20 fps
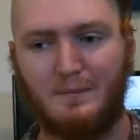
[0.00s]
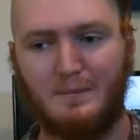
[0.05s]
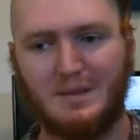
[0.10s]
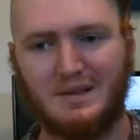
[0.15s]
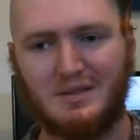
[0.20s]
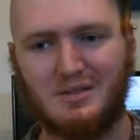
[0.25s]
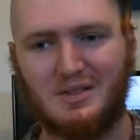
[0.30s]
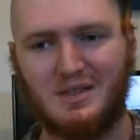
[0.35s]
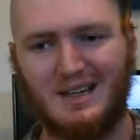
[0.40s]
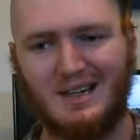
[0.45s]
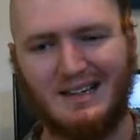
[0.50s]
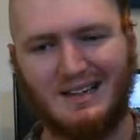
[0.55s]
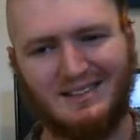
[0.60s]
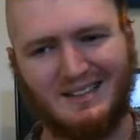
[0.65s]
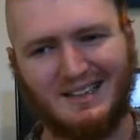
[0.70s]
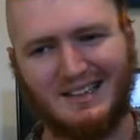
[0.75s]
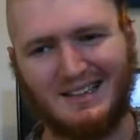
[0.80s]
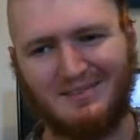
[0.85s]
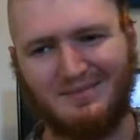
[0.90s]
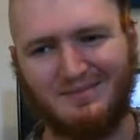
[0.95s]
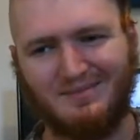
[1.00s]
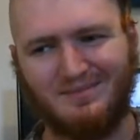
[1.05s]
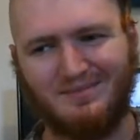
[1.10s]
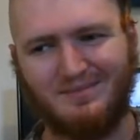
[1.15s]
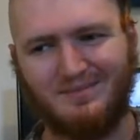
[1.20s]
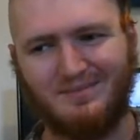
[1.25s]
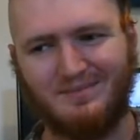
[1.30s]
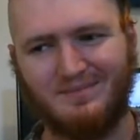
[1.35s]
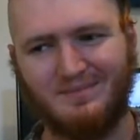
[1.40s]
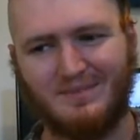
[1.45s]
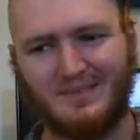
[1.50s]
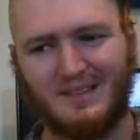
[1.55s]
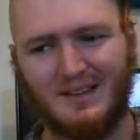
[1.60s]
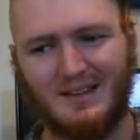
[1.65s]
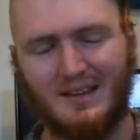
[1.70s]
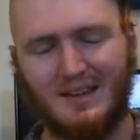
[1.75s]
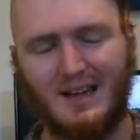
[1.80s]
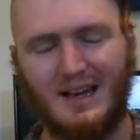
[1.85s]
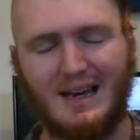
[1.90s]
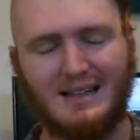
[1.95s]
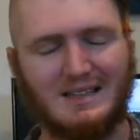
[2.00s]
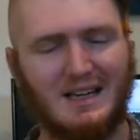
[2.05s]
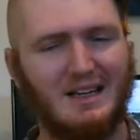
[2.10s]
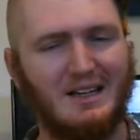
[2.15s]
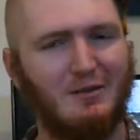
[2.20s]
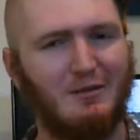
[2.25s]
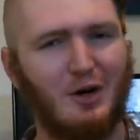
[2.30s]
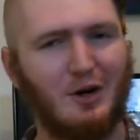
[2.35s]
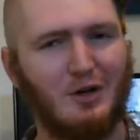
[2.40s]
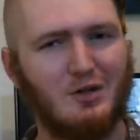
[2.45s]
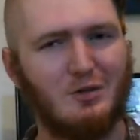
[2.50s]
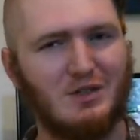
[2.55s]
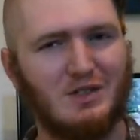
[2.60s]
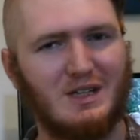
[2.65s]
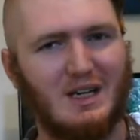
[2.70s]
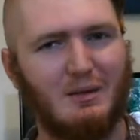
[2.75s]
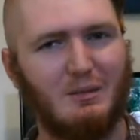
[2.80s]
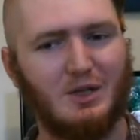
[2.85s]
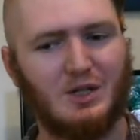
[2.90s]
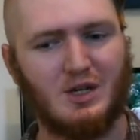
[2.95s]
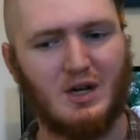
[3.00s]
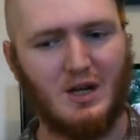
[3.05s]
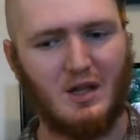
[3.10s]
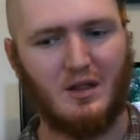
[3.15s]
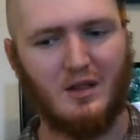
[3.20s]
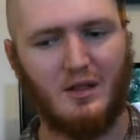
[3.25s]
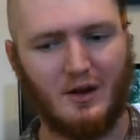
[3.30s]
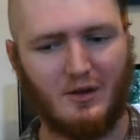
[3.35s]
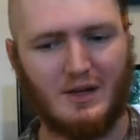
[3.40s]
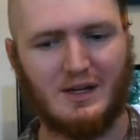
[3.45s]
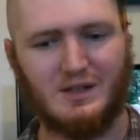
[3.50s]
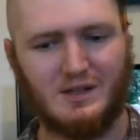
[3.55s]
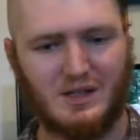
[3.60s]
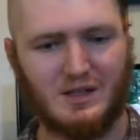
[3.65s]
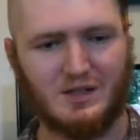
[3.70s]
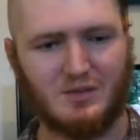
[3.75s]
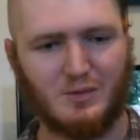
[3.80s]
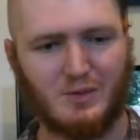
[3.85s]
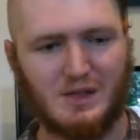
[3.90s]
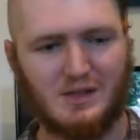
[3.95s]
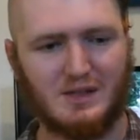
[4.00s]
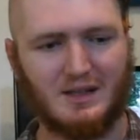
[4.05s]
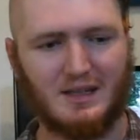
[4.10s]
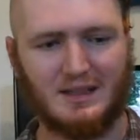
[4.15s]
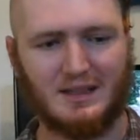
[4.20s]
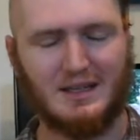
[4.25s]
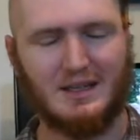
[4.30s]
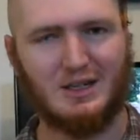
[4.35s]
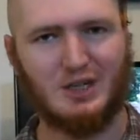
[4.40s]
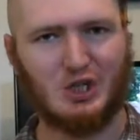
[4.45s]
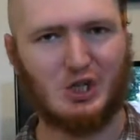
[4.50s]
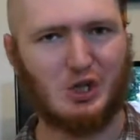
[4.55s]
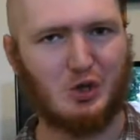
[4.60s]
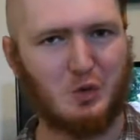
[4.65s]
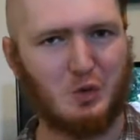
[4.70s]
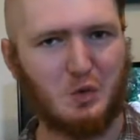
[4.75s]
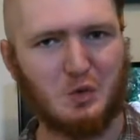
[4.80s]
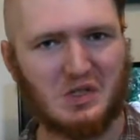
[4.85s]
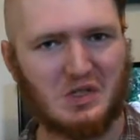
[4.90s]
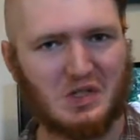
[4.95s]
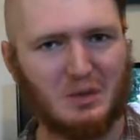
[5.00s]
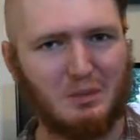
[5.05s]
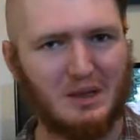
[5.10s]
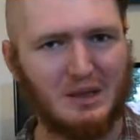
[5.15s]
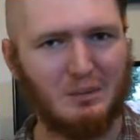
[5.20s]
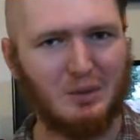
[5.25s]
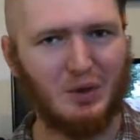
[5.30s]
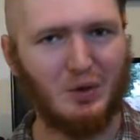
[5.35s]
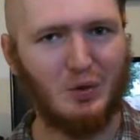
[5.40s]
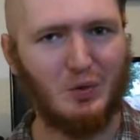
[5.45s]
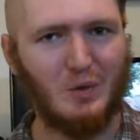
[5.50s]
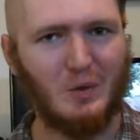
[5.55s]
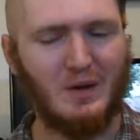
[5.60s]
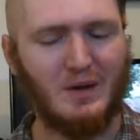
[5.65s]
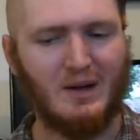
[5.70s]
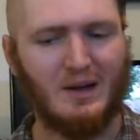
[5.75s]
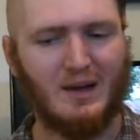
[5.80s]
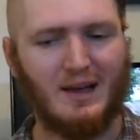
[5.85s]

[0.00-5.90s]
But there's not, like, it's kind of hard to establish there is this reason, like they didn't choose to be blue,